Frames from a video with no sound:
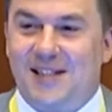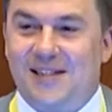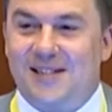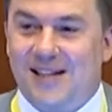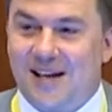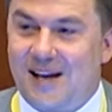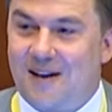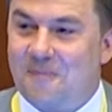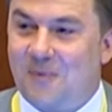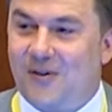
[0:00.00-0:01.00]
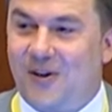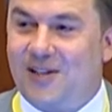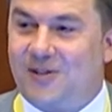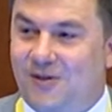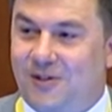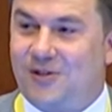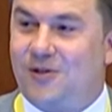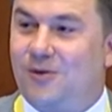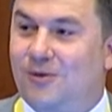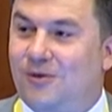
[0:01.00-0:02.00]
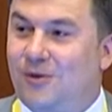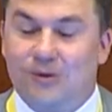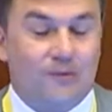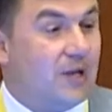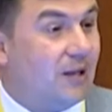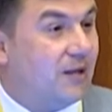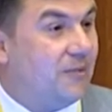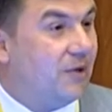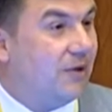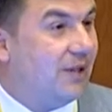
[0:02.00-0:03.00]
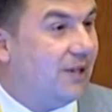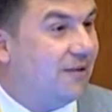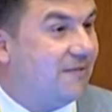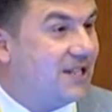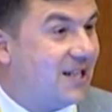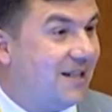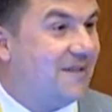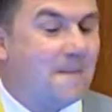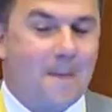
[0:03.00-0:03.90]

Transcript: it's a great honor to welcome you in Novi Sad.